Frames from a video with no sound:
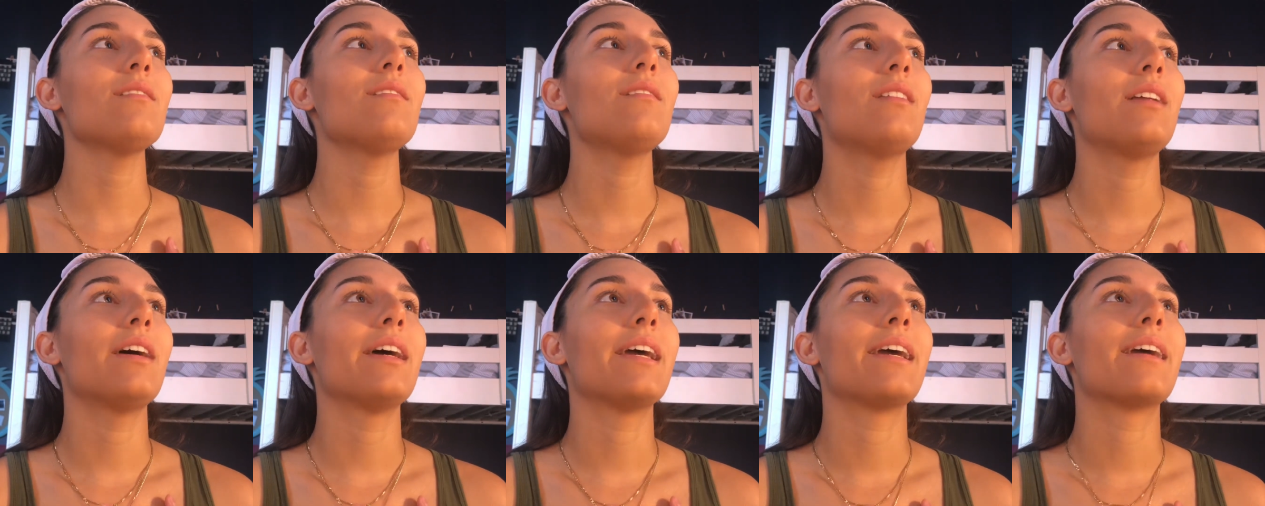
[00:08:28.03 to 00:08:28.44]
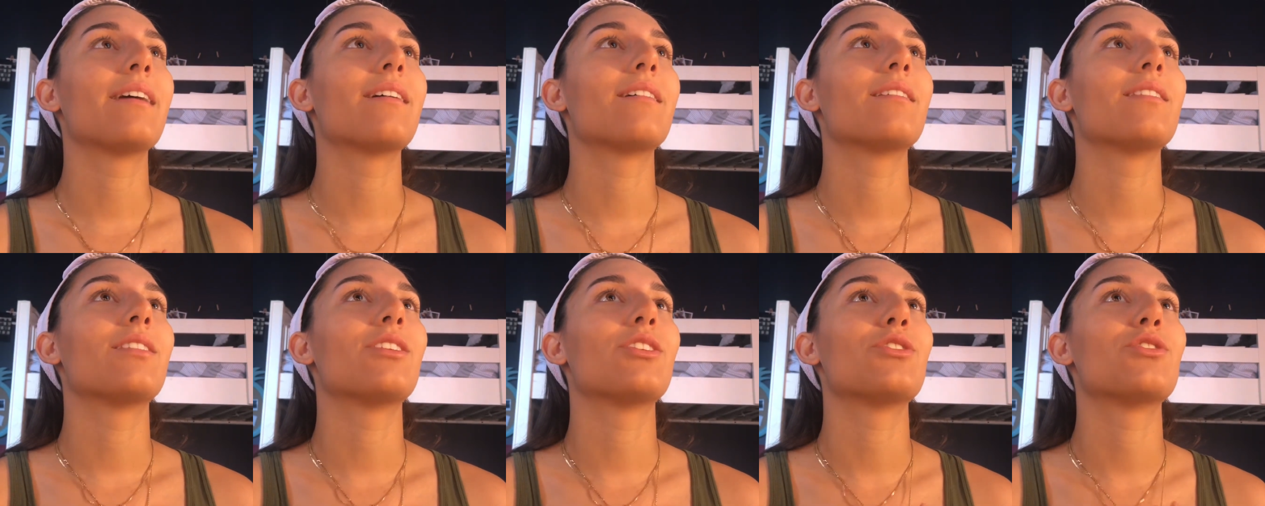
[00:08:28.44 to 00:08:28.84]

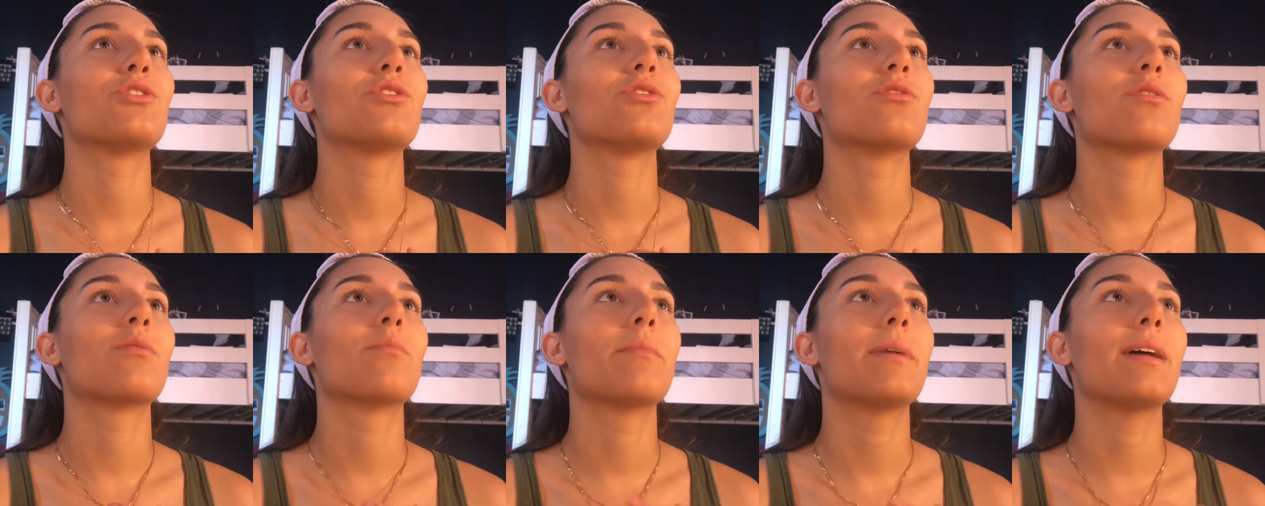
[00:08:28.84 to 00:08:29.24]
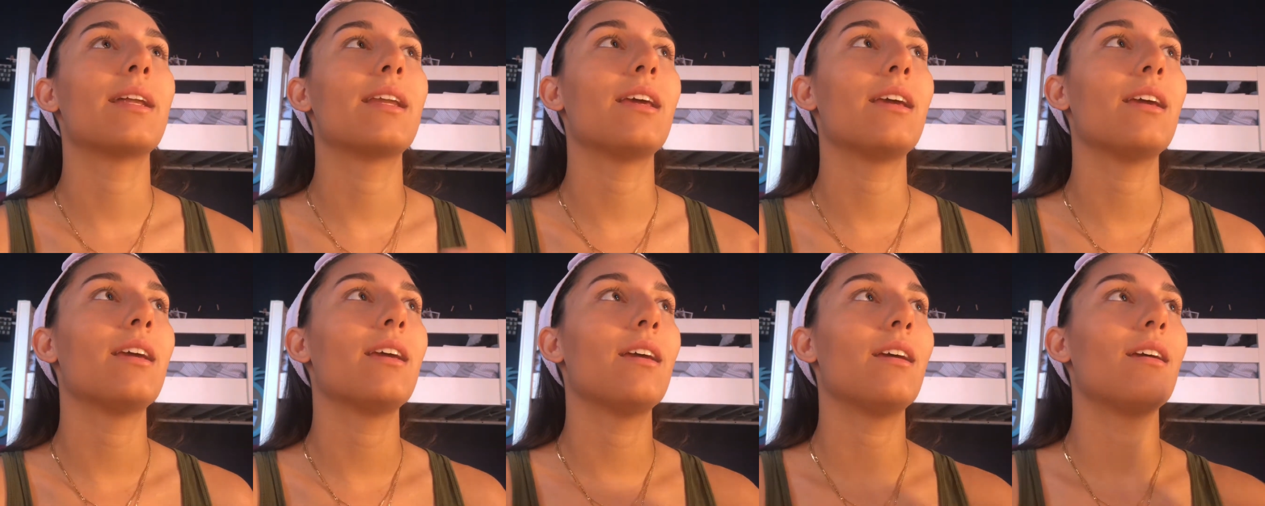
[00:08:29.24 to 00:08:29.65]
Like, there's so
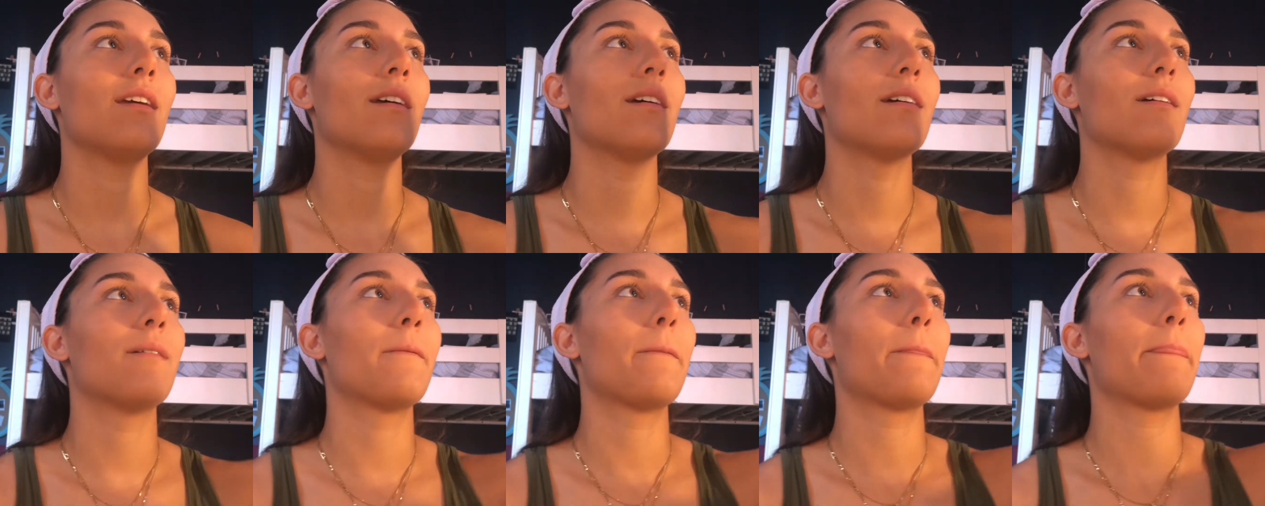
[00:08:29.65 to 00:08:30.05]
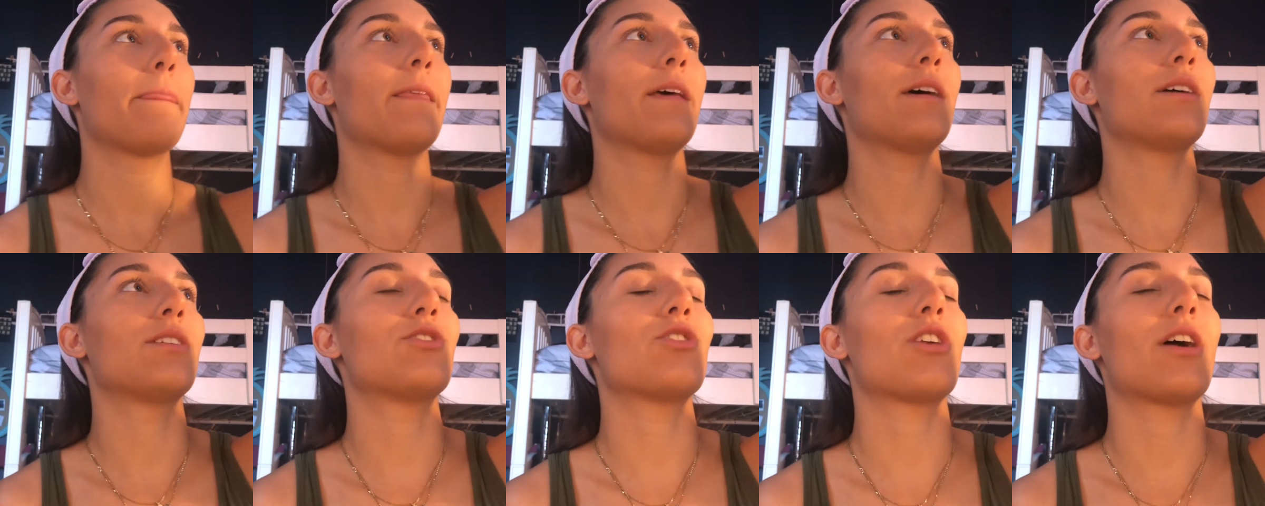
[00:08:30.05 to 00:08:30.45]
many
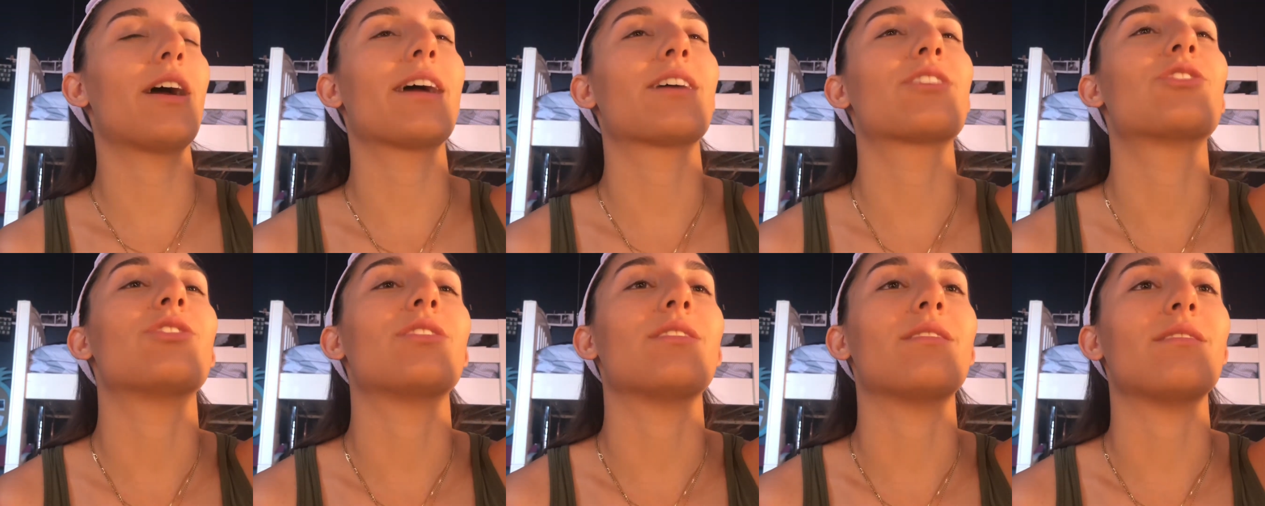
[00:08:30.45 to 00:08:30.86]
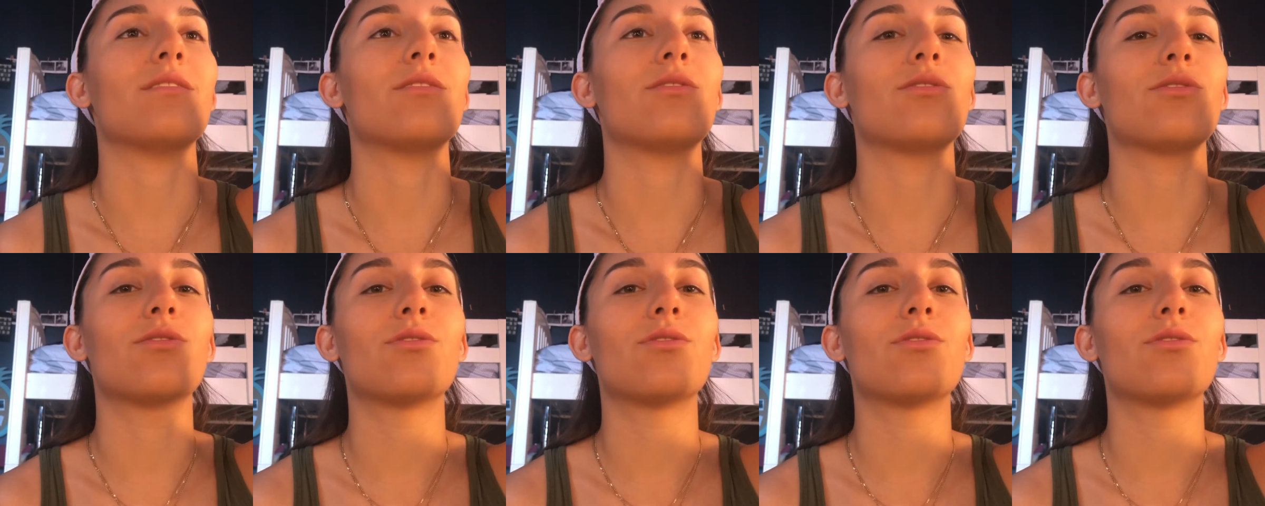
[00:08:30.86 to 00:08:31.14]
attractions,